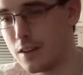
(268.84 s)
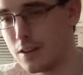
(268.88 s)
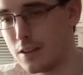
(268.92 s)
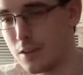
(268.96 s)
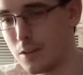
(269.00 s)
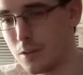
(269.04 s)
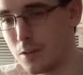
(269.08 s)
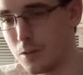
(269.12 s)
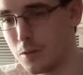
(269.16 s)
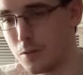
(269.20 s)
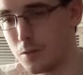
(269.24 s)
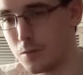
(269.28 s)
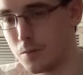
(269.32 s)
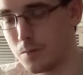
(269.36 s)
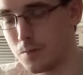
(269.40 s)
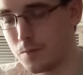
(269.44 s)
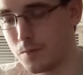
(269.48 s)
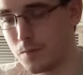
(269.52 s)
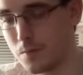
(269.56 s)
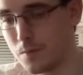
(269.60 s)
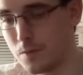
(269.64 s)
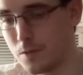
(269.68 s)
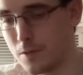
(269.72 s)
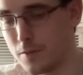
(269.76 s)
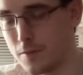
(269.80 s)
So
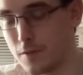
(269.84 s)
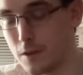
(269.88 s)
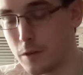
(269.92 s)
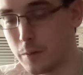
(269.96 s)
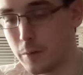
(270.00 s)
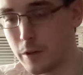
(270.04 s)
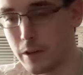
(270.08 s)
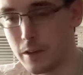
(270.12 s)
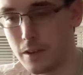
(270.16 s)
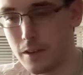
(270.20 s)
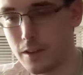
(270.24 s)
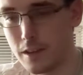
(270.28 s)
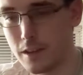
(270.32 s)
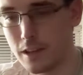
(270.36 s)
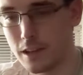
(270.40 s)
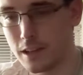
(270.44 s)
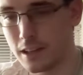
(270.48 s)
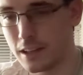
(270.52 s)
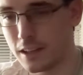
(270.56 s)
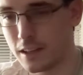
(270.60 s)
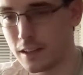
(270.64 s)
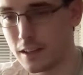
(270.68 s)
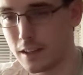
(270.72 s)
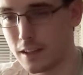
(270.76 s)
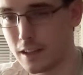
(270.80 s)
for one
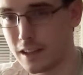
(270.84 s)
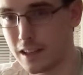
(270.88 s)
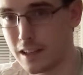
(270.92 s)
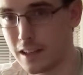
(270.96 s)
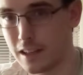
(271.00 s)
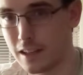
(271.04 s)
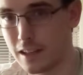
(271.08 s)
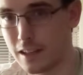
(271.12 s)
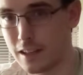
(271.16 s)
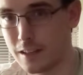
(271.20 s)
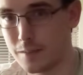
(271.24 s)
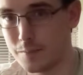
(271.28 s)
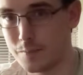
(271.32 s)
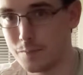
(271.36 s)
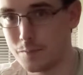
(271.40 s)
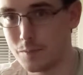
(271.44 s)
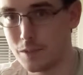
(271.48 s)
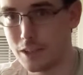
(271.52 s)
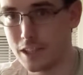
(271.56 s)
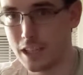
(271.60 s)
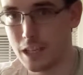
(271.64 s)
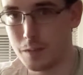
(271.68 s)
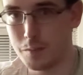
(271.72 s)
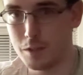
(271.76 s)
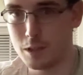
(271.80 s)
thing,
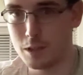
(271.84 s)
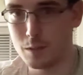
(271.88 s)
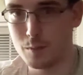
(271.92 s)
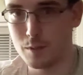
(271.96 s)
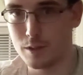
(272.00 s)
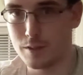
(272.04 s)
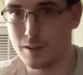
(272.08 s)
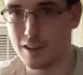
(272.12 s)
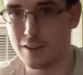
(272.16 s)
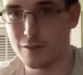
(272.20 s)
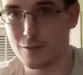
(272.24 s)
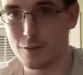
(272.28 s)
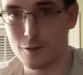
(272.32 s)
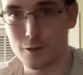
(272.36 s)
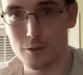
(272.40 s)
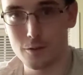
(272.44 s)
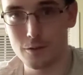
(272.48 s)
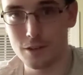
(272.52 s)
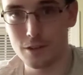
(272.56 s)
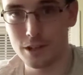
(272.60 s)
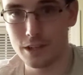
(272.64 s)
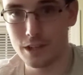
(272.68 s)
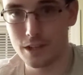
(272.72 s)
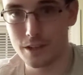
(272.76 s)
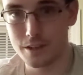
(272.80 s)
the game has been around for
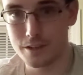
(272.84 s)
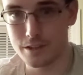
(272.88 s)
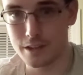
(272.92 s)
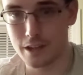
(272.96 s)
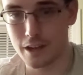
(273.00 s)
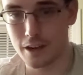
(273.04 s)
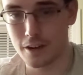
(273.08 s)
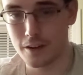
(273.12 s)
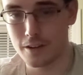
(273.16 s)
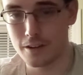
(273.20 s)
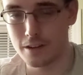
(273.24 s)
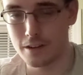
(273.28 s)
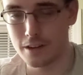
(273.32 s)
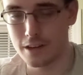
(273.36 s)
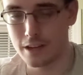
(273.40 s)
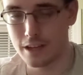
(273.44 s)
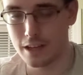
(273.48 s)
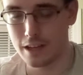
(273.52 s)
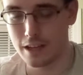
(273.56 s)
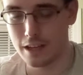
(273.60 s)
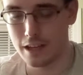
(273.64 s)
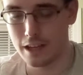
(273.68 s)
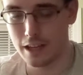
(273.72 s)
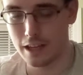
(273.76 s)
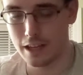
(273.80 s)
3 years now,
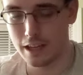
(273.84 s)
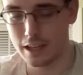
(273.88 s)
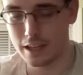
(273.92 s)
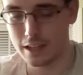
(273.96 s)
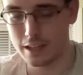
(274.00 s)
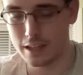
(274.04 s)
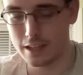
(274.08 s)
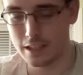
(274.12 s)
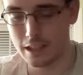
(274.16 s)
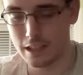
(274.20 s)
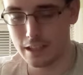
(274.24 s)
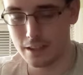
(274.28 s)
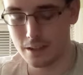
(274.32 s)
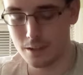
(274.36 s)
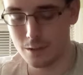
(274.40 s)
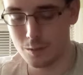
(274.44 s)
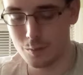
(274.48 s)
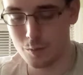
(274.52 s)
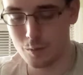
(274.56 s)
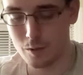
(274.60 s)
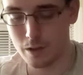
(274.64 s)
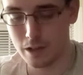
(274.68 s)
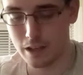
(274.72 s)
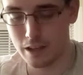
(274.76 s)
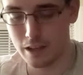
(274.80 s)
and at
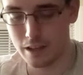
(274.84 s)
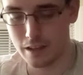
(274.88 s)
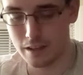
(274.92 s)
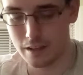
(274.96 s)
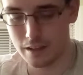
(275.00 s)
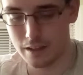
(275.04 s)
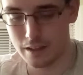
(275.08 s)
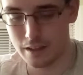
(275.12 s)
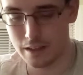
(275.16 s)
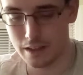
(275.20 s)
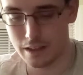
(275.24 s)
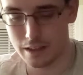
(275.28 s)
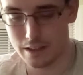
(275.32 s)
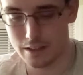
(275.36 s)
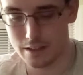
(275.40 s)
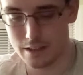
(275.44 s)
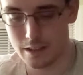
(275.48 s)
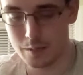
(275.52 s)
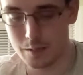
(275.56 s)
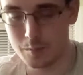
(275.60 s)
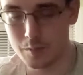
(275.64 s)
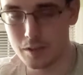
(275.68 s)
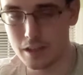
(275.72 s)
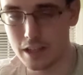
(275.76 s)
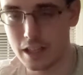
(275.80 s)
this point, it
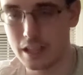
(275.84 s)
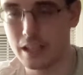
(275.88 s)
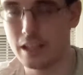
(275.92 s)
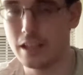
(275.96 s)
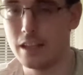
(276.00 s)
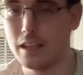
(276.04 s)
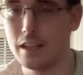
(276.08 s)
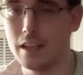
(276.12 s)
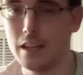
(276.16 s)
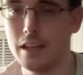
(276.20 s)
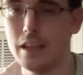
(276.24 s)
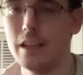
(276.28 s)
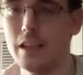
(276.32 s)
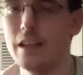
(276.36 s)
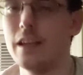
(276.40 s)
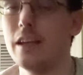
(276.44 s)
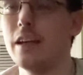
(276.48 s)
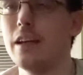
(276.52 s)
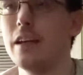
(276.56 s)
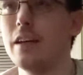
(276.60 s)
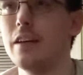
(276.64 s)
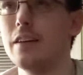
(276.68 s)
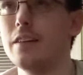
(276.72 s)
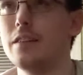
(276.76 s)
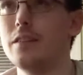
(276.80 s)
seems like
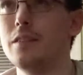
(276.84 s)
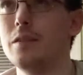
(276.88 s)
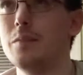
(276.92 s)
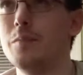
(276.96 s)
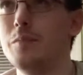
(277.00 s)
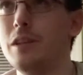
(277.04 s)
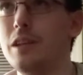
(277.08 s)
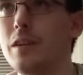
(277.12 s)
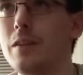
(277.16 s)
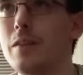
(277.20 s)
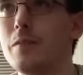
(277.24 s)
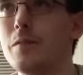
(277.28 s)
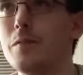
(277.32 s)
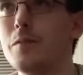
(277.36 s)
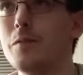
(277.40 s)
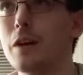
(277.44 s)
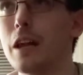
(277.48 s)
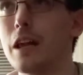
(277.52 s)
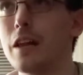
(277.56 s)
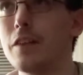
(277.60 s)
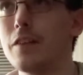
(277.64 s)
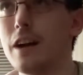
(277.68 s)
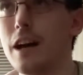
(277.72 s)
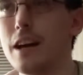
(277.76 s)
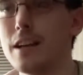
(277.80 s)
to me
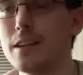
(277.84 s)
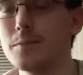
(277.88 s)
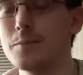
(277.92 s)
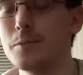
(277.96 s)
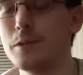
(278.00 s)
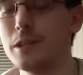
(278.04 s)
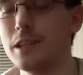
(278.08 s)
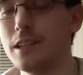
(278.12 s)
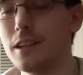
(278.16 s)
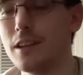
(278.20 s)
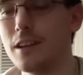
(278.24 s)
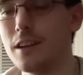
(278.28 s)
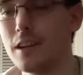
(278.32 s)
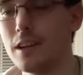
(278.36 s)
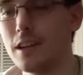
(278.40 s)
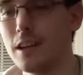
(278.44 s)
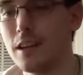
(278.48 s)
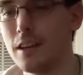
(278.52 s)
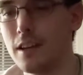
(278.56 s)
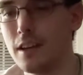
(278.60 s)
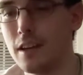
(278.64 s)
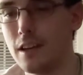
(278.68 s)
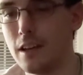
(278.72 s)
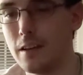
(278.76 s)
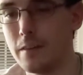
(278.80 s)
when I last played it,
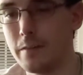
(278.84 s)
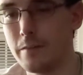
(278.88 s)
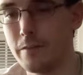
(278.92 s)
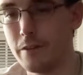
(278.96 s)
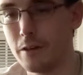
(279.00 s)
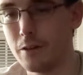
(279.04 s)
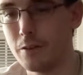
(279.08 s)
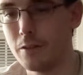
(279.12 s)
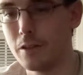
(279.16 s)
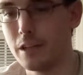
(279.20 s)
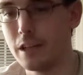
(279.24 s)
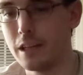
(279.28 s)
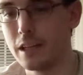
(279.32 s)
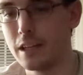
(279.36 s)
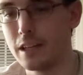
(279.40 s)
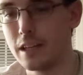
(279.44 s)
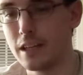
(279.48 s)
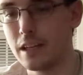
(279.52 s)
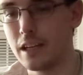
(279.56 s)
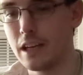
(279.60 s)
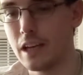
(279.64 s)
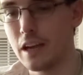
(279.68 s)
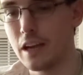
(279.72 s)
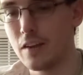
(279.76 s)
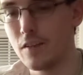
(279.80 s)
it felt
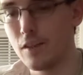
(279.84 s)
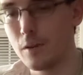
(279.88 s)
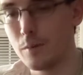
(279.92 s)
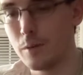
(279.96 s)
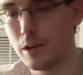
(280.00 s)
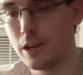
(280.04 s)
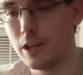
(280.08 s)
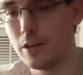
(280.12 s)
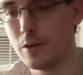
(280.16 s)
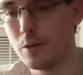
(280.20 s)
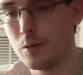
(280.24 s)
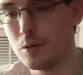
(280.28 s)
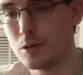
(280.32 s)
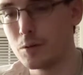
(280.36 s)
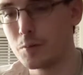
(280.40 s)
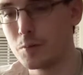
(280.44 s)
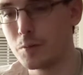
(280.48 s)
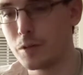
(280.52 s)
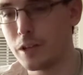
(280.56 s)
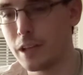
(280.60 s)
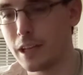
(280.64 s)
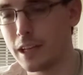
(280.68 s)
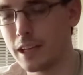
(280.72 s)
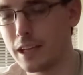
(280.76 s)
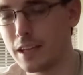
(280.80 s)
like everybody who was
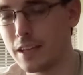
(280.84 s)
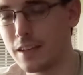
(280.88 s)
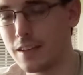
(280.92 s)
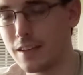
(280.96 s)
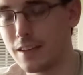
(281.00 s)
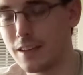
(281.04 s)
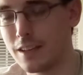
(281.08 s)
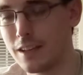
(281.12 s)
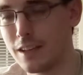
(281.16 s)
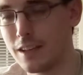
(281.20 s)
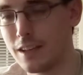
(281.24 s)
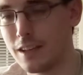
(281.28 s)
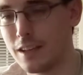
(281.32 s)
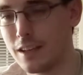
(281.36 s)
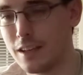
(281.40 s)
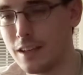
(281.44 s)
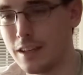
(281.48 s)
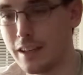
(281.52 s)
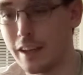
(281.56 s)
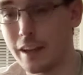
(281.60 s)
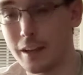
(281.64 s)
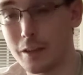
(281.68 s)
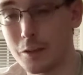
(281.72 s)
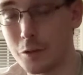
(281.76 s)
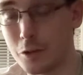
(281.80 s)
playing it,
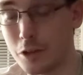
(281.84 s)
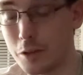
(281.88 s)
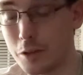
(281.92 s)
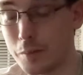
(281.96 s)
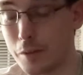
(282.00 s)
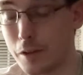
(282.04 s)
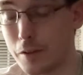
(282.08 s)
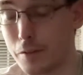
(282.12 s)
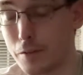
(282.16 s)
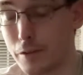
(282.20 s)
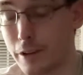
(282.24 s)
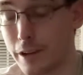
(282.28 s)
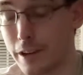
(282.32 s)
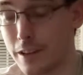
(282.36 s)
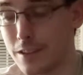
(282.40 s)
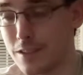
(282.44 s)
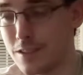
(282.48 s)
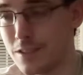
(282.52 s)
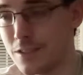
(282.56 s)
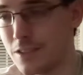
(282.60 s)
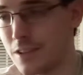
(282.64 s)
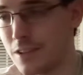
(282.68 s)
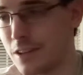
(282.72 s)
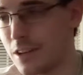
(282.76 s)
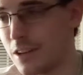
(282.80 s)
including my
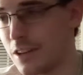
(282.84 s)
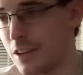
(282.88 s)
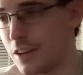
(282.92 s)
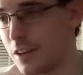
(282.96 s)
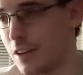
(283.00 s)
friends,